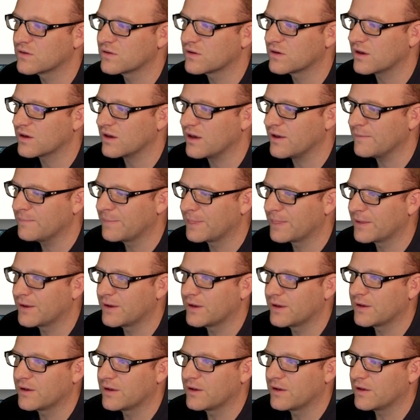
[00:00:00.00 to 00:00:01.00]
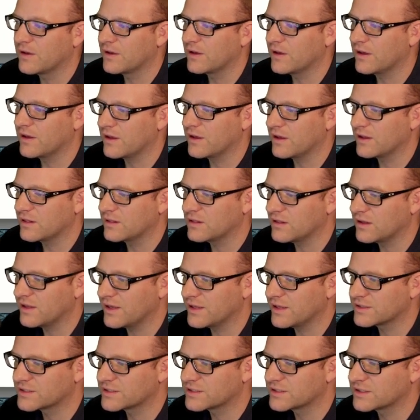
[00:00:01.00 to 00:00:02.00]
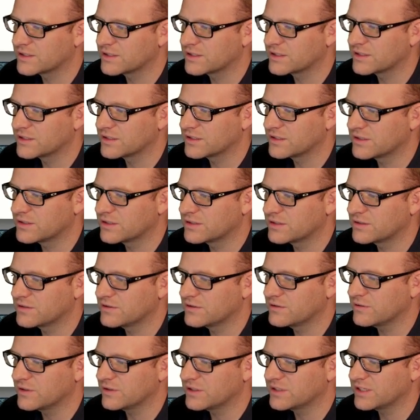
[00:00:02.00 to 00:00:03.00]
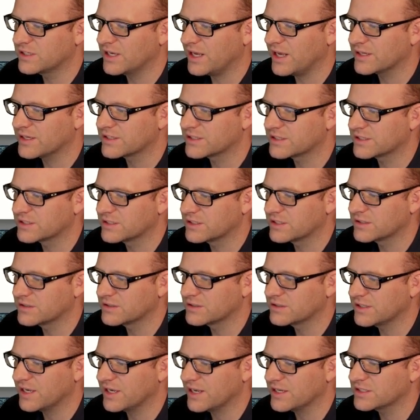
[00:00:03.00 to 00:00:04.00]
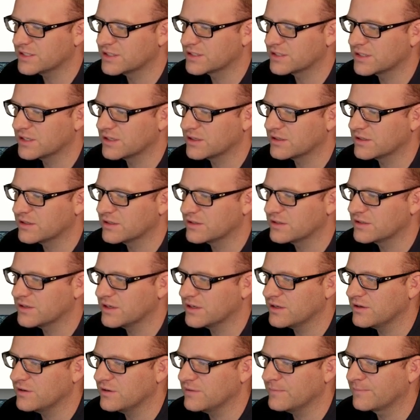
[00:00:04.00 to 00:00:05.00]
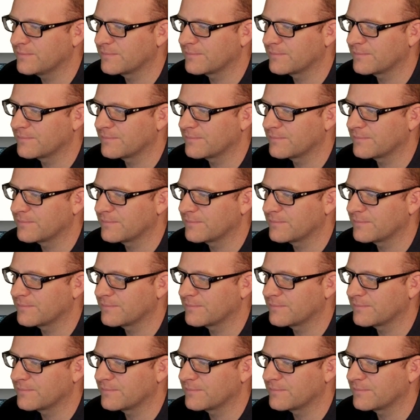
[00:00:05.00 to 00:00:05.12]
Okay. And let's do a test. Test and continue.